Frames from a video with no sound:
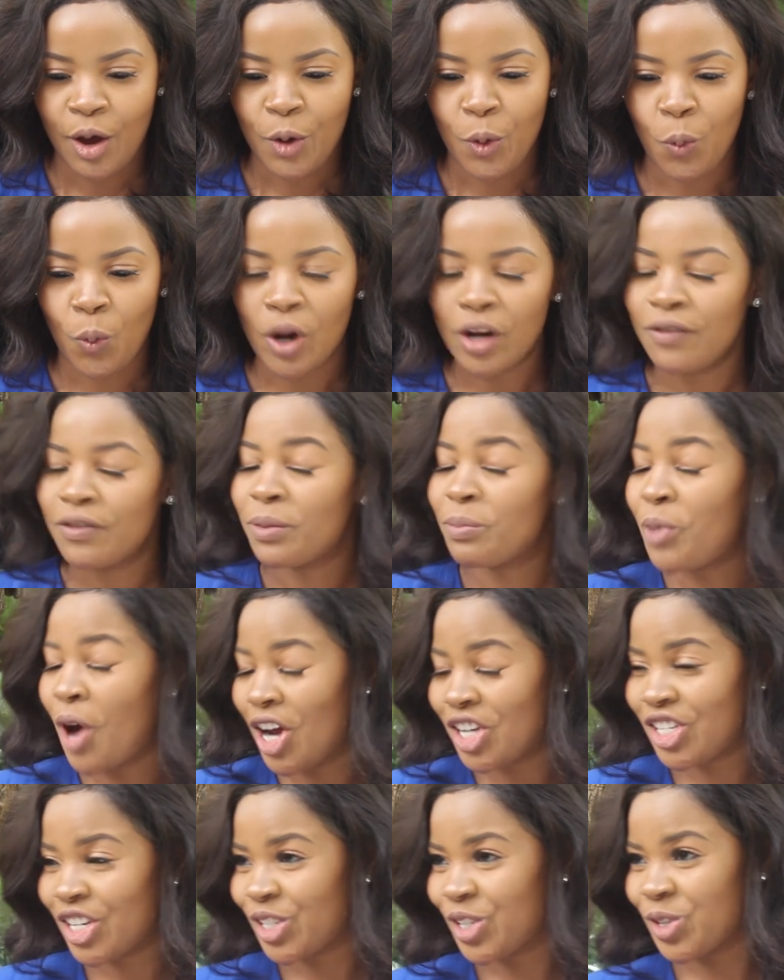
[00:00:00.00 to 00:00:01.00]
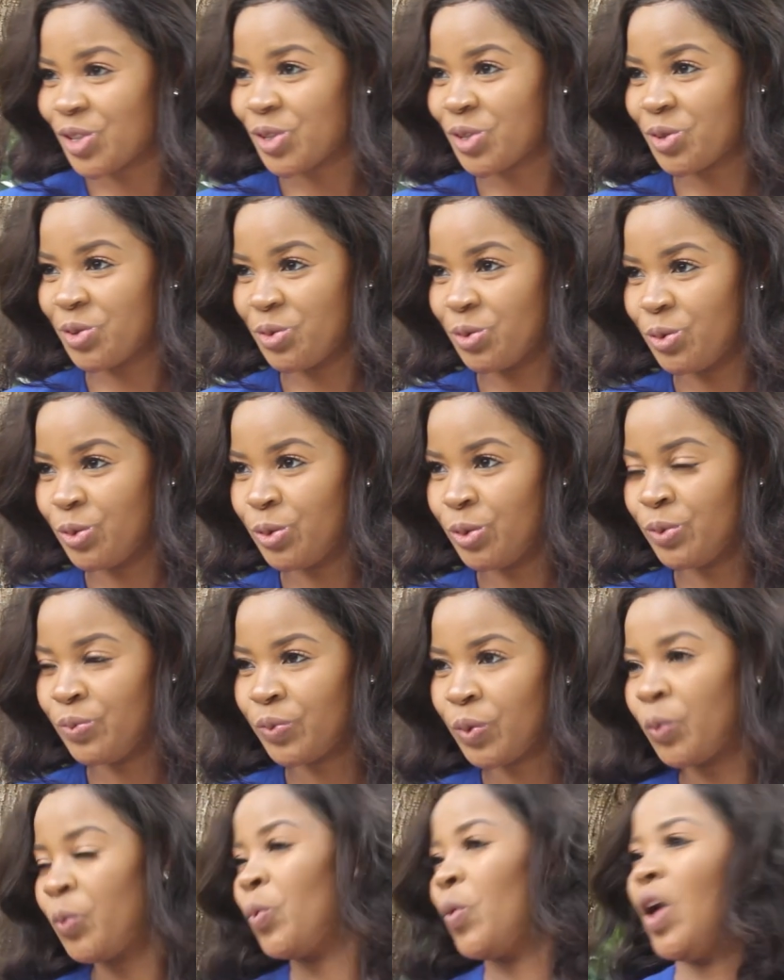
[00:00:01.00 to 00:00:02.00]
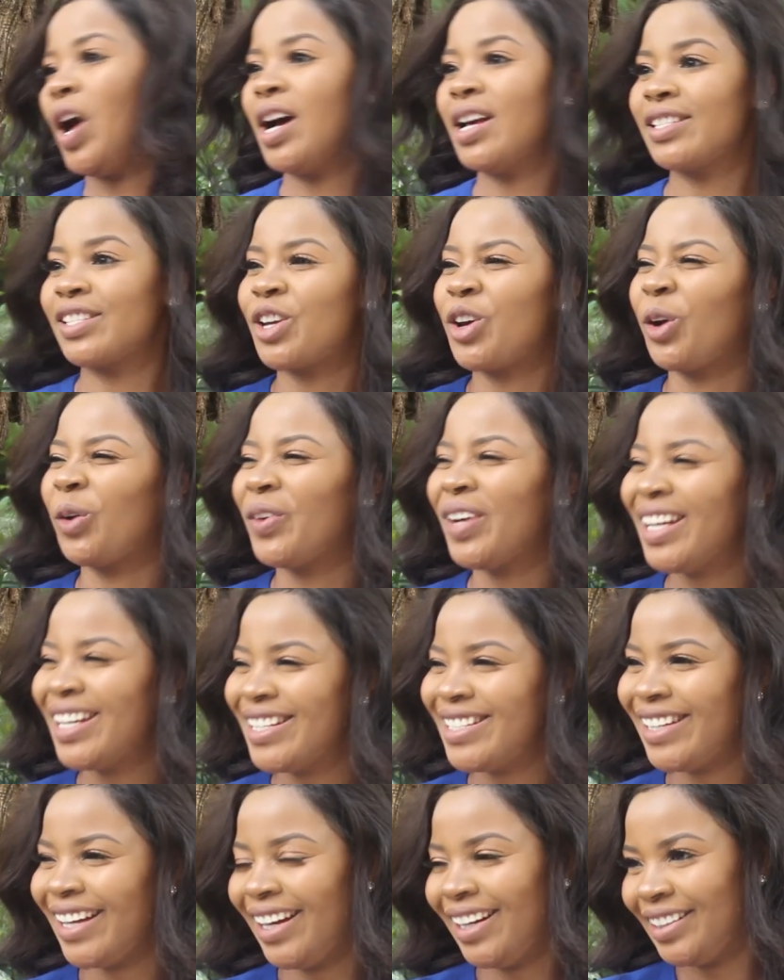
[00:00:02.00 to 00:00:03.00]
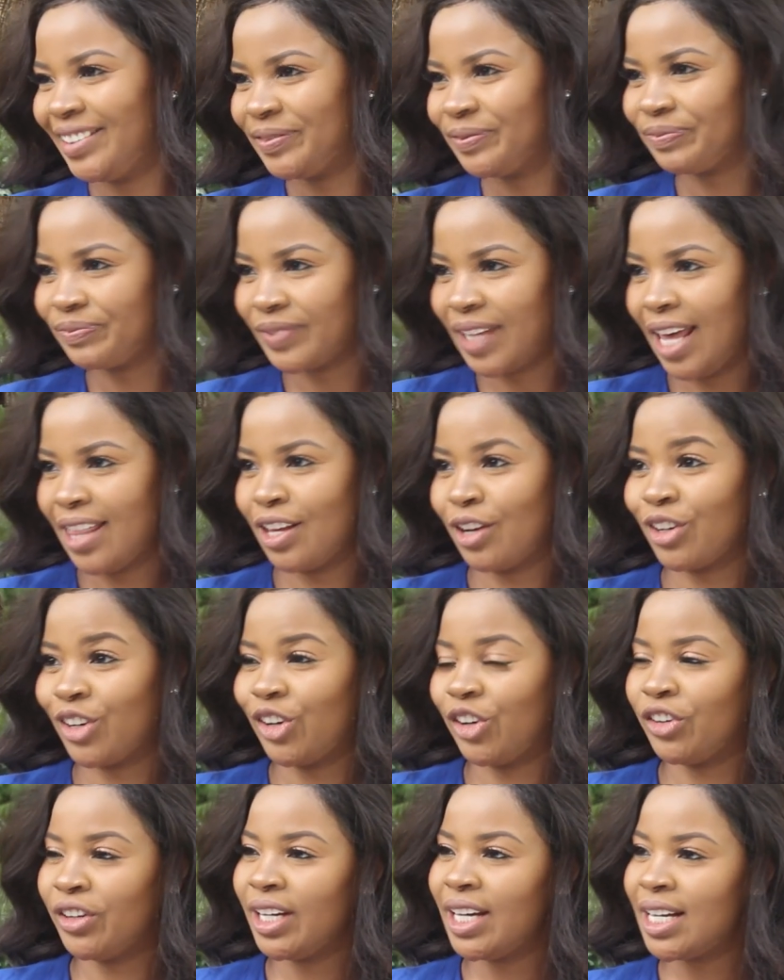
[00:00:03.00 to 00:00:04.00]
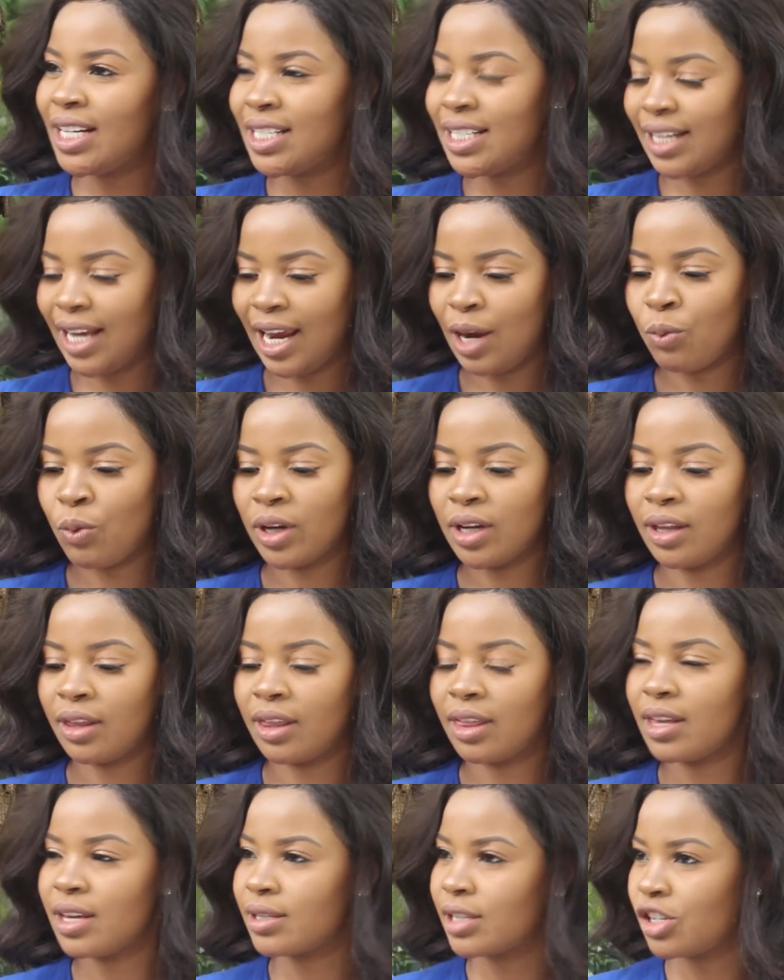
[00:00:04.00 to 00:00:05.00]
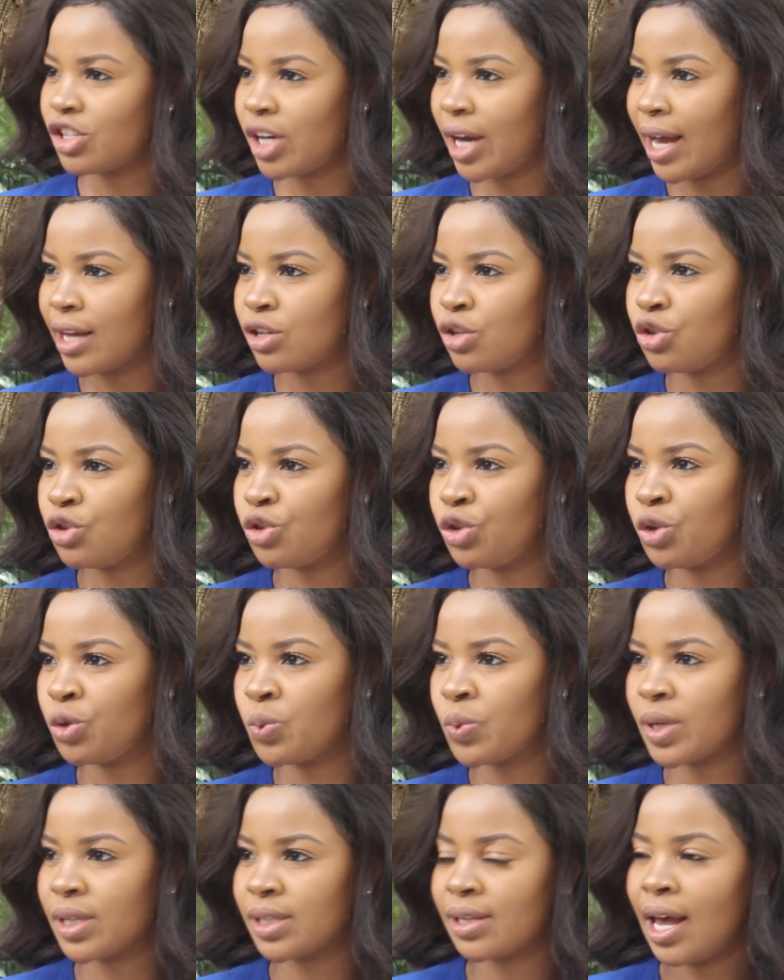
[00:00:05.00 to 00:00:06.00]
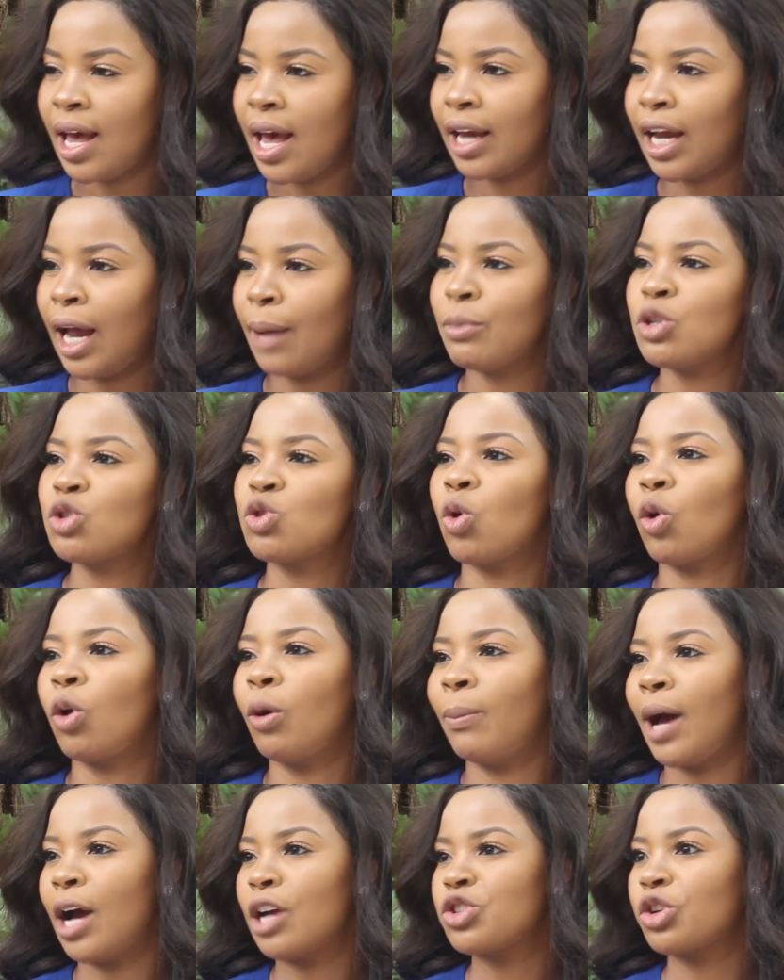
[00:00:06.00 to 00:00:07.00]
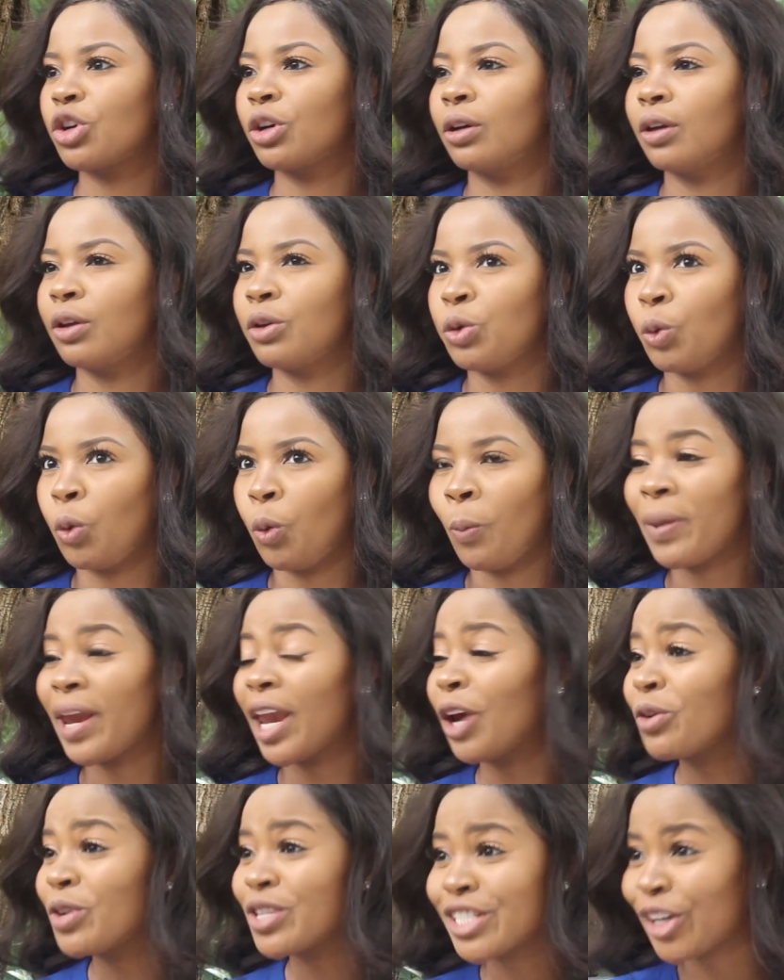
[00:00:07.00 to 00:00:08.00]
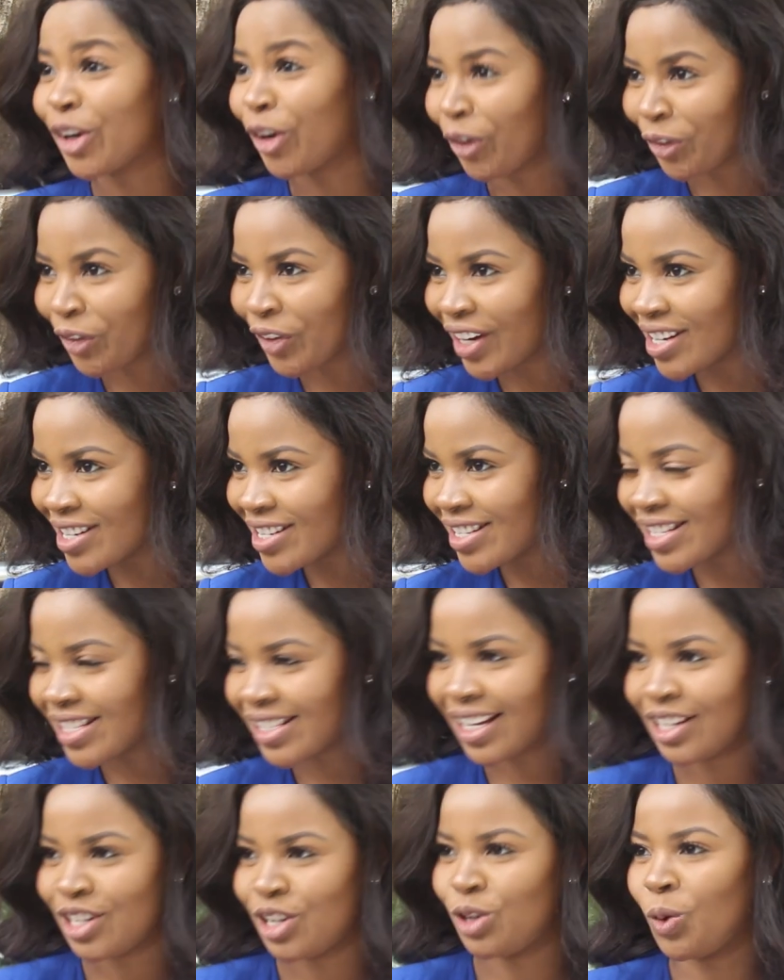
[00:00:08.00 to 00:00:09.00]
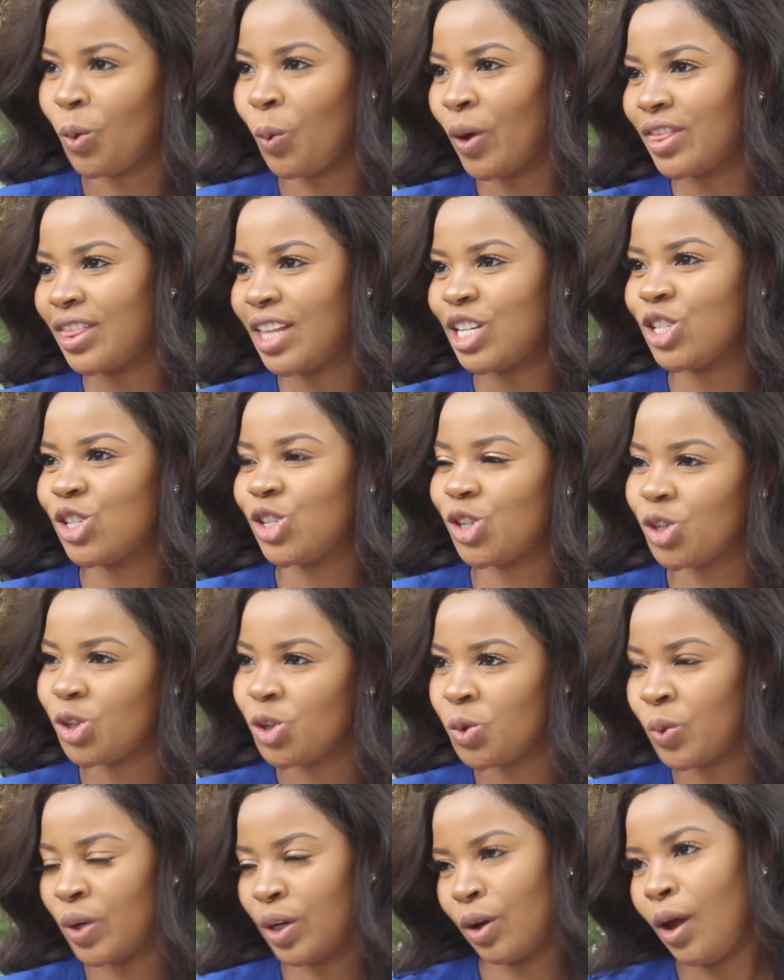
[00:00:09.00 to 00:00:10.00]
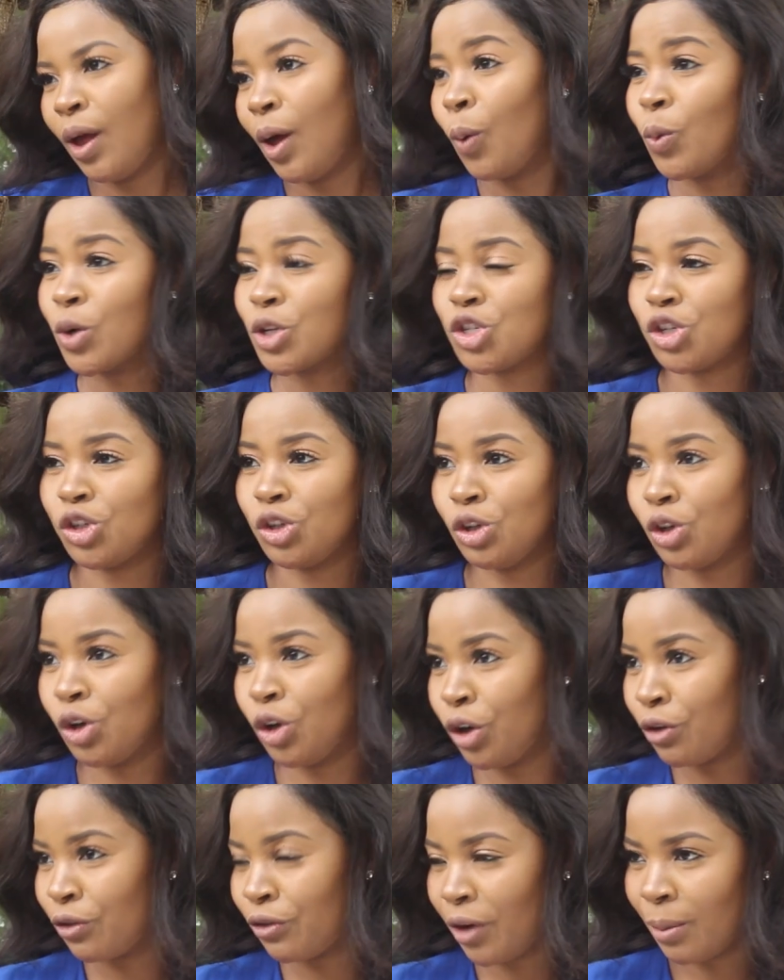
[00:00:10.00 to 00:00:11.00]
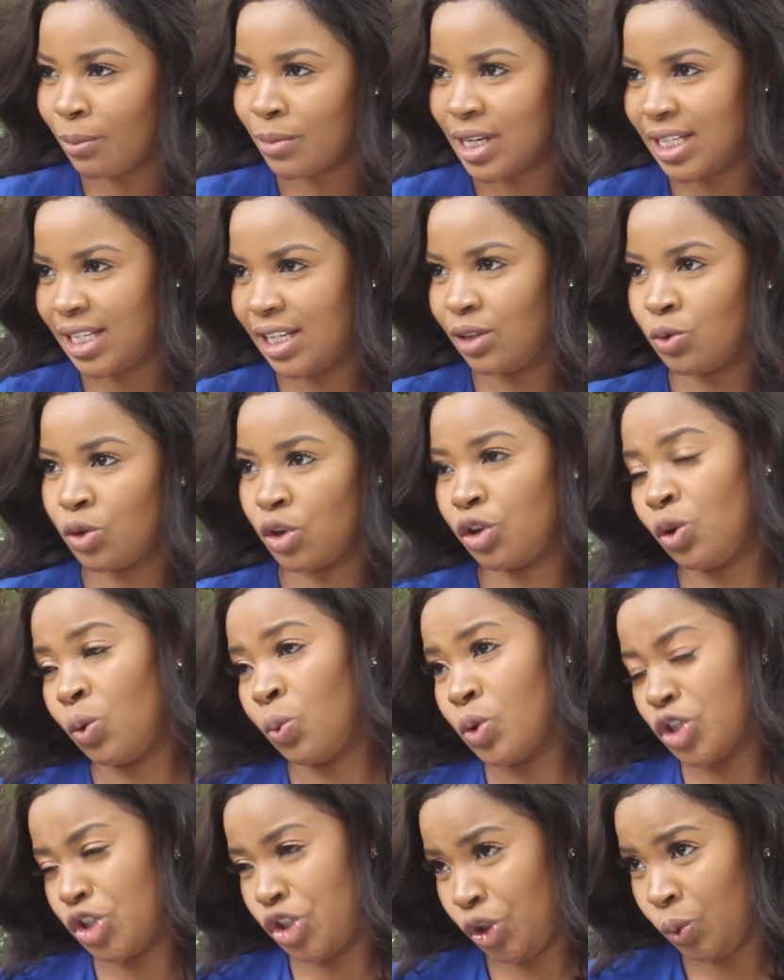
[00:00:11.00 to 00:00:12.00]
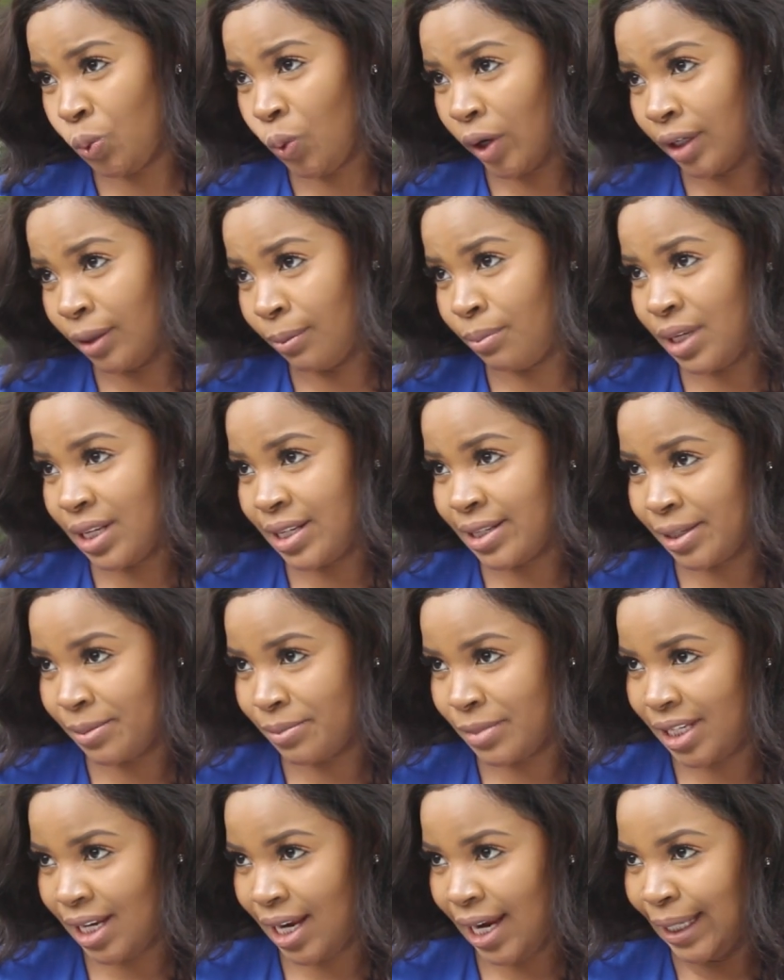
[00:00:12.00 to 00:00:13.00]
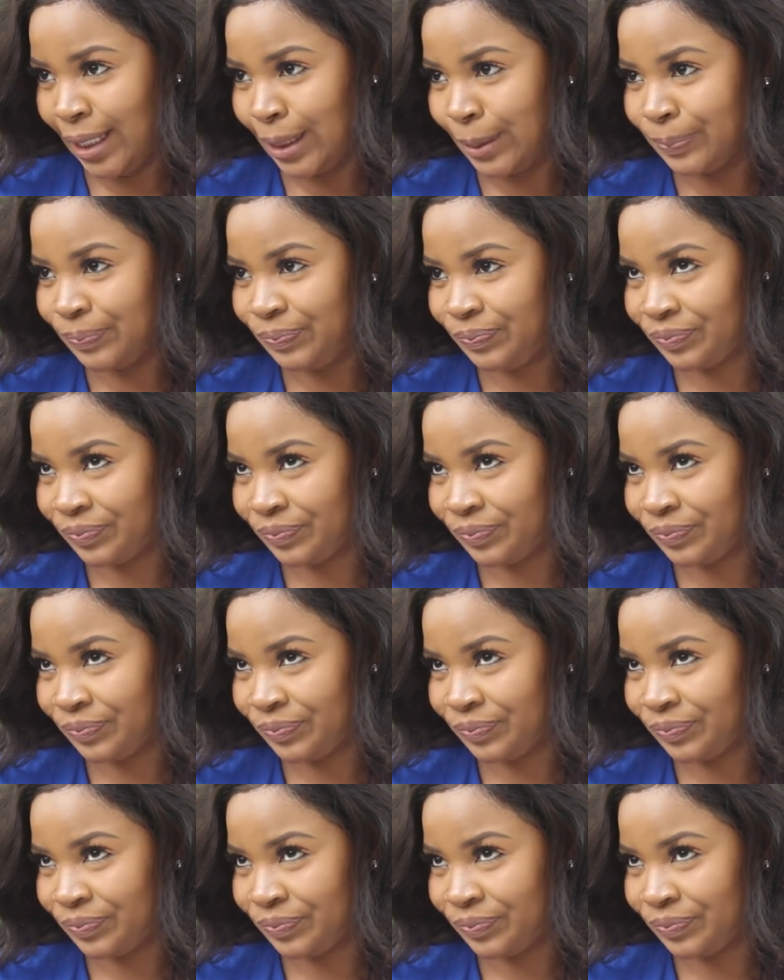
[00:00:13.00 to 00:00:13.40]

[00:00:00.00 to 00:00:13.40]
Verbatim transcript: one of the projects at school was career day and then a career day one of the things that you had to do was come and talk about your your parents careers and you know what they do and what you learn from it and you know what you want to be someday